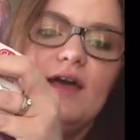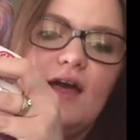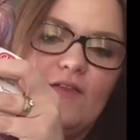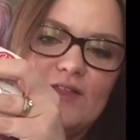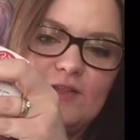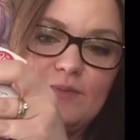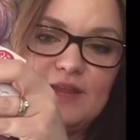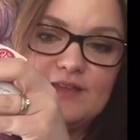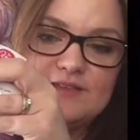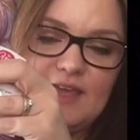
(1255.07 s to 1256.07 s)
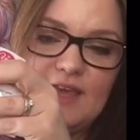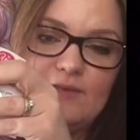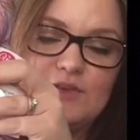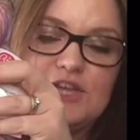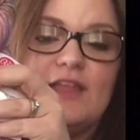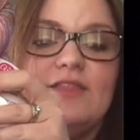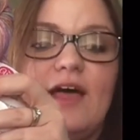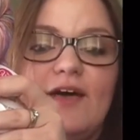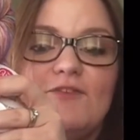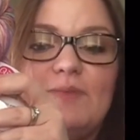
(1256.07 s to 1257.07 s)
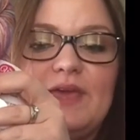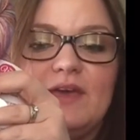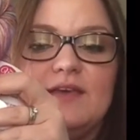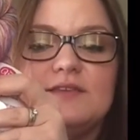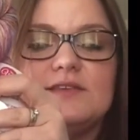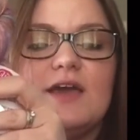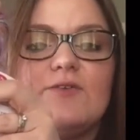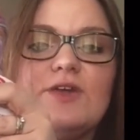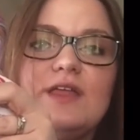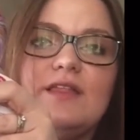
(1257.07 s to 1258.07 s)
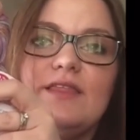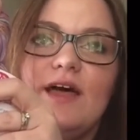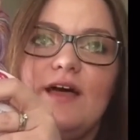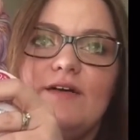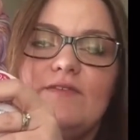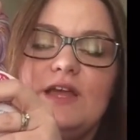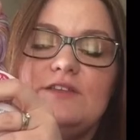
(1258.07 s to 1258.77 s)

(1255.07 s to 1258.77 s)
a little mini skein, which I love because I really love